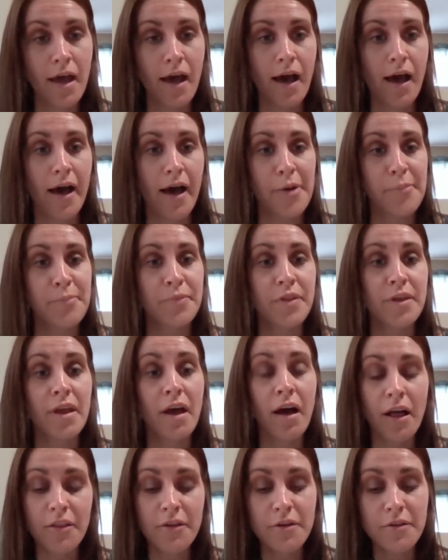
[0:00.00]
The
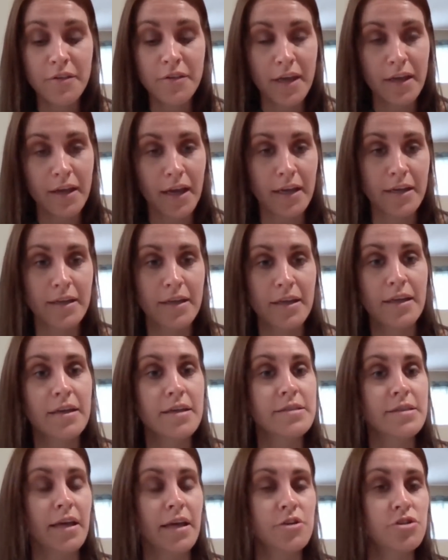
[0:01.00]
other thing I did
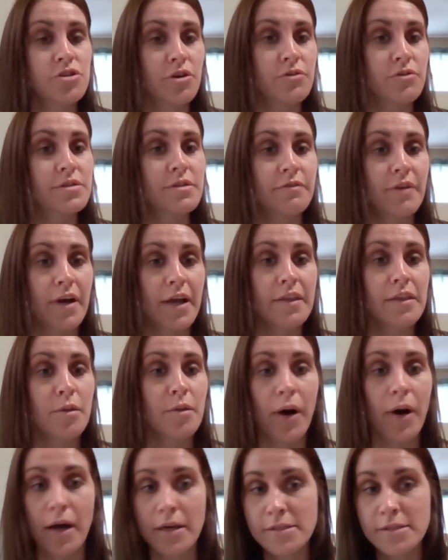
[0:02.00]
is I chose to find the
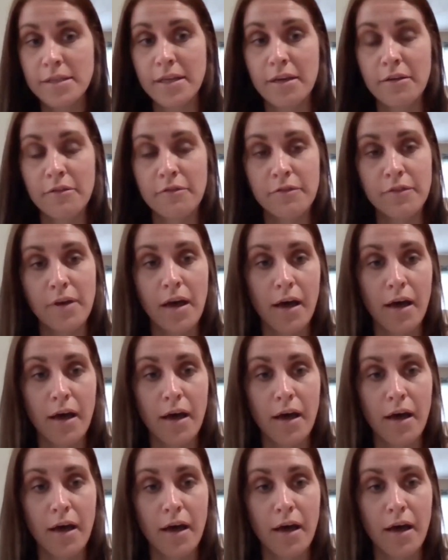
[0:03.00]
positive.